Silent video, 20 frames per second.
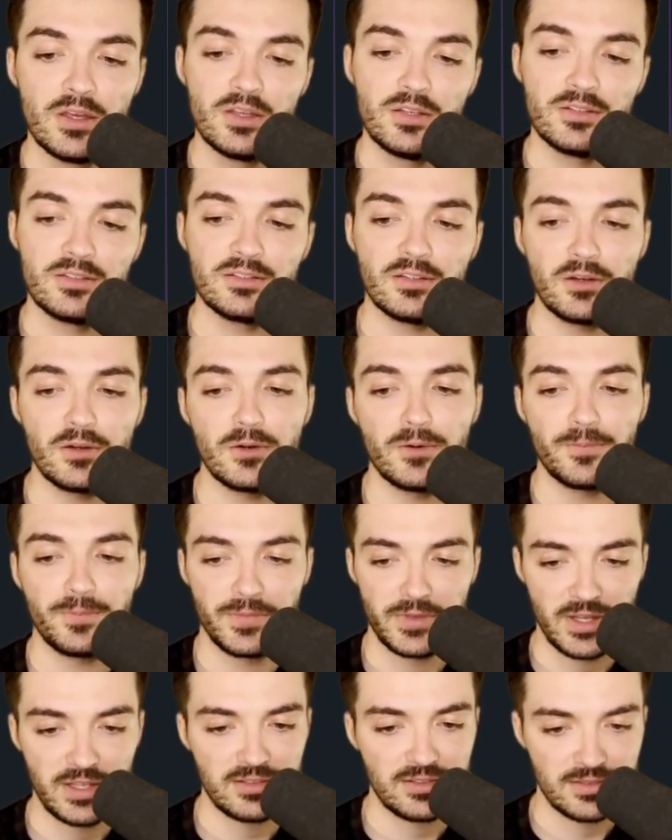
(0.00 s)
So
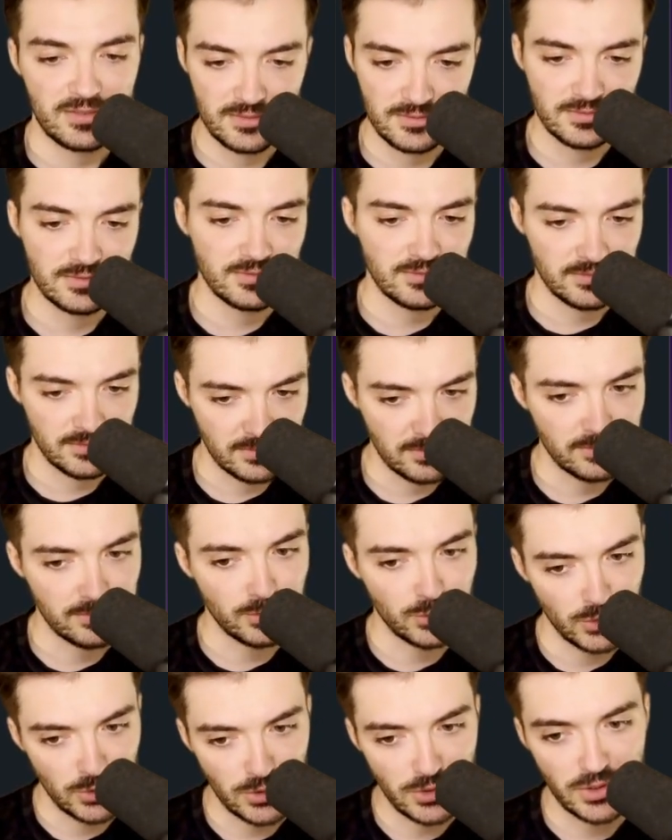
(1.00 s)
that's
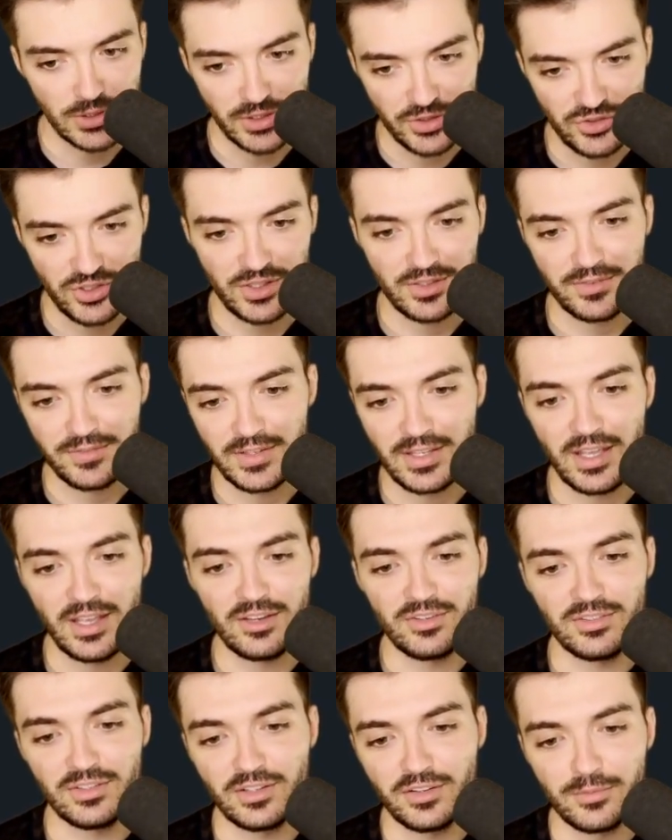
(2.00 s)
more
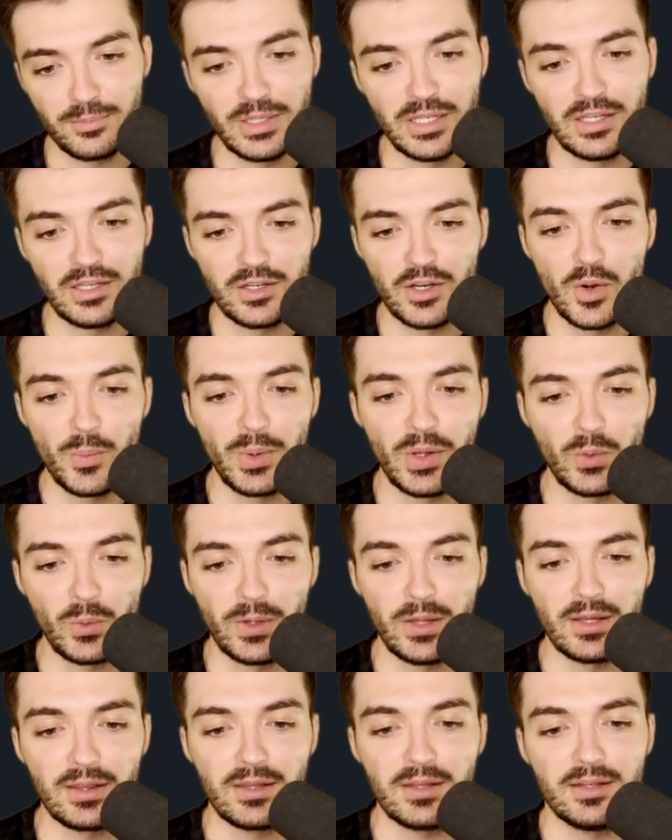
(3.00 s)
justification of me coping
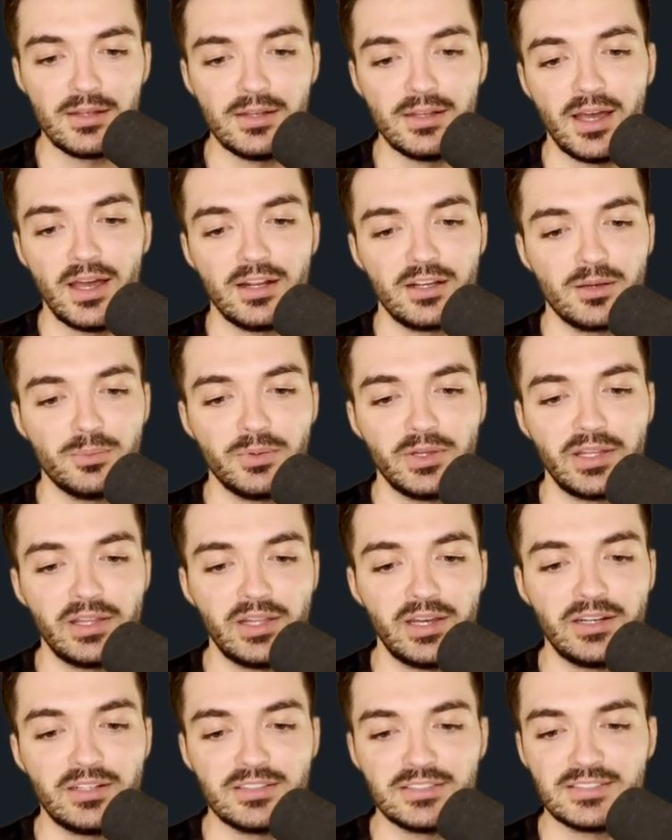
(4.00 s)
with not completely
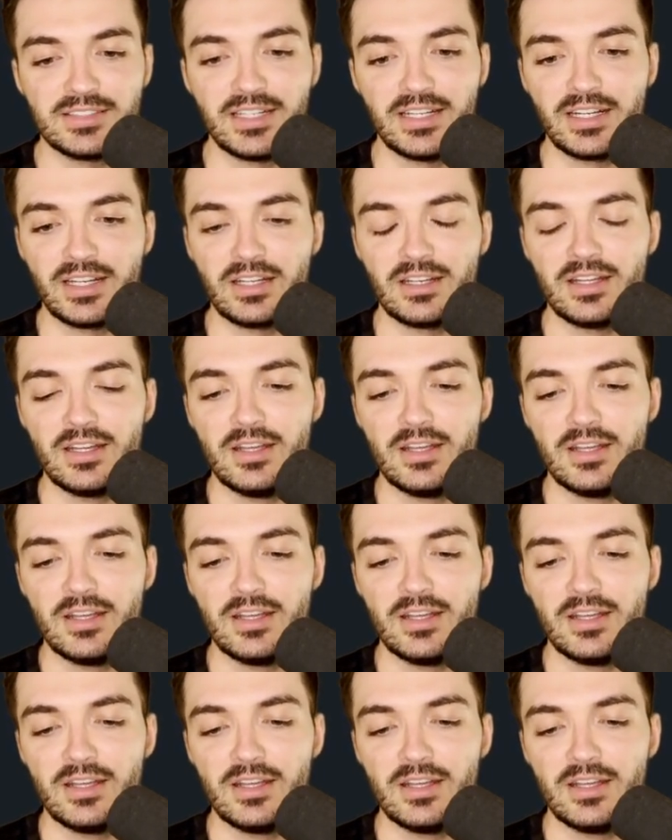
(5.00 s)
understanding it.